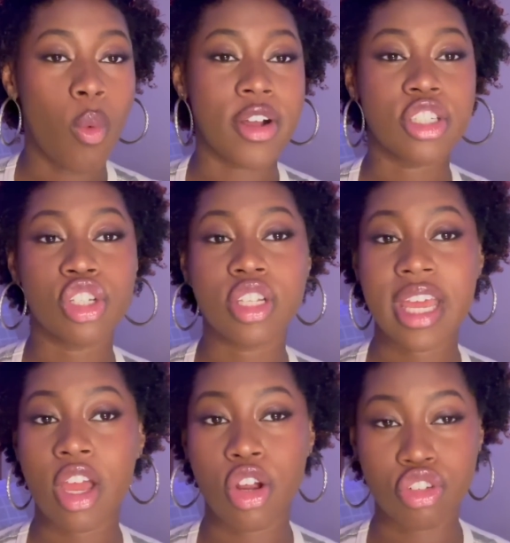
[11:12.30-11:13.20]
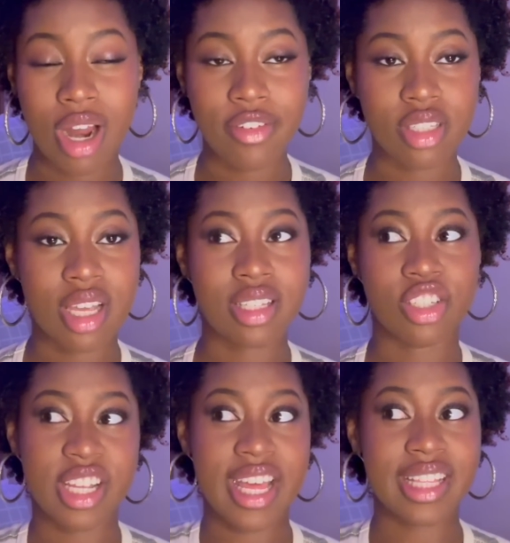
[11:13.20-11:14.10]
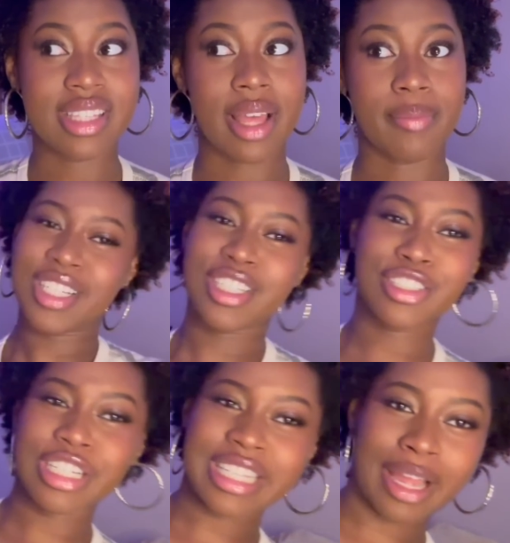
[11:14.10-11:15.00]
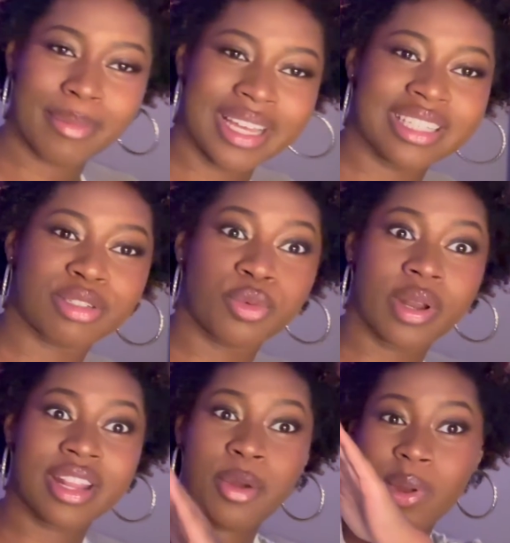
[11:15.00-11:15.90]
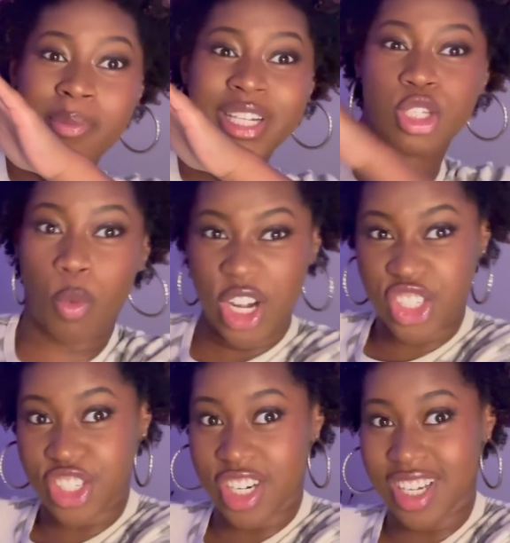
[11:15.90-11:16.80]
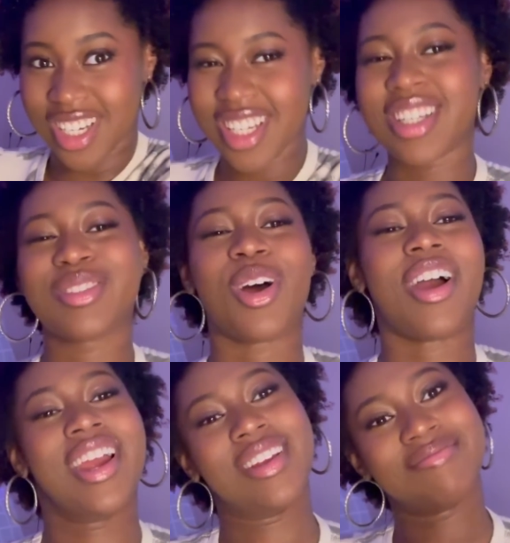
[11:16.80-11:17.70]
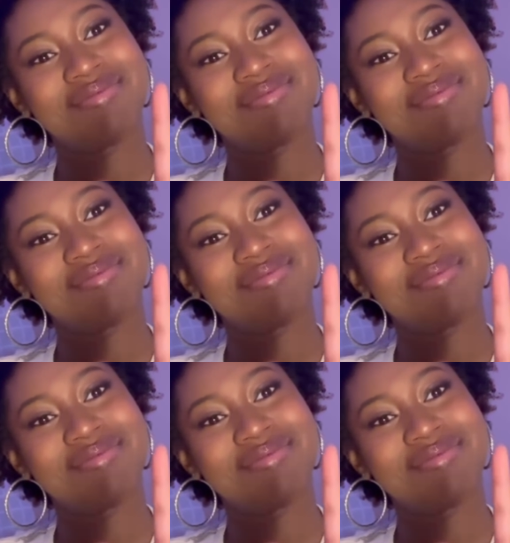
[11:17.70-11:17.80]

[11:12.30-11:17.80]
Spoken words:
while she was taking her driver's test and she hits them. She's just like me, except they would have been squished. Sorry.